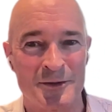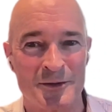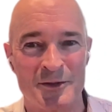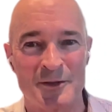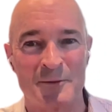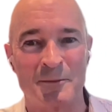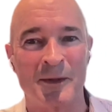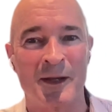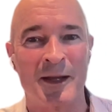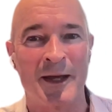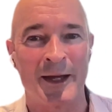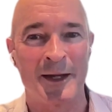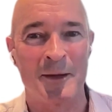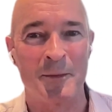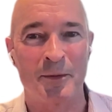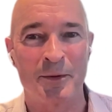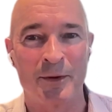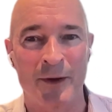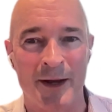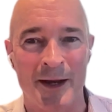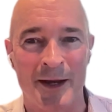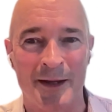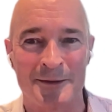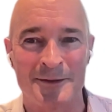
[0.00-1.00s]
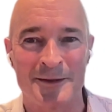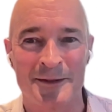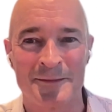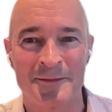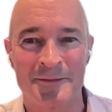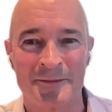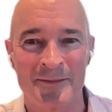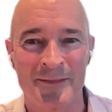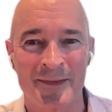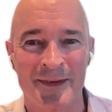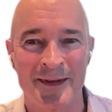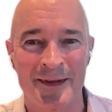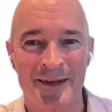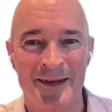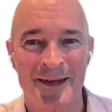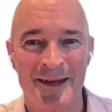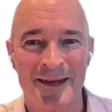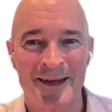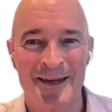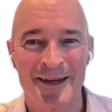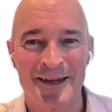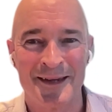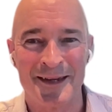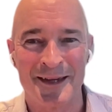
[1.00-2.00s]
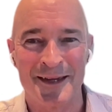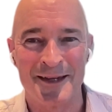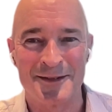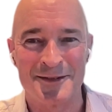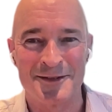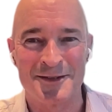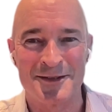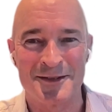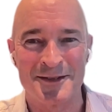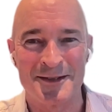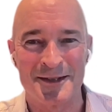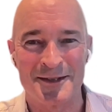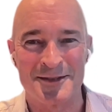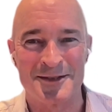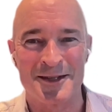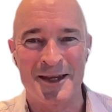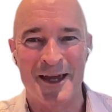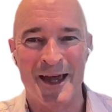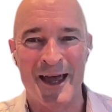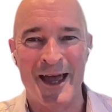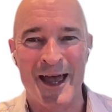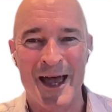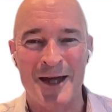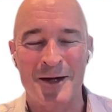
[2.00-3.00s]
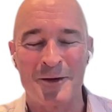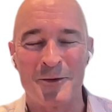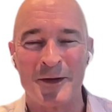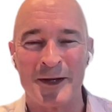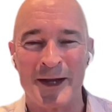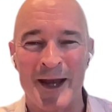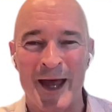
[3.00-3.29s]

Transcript: or supplying a product. It's how to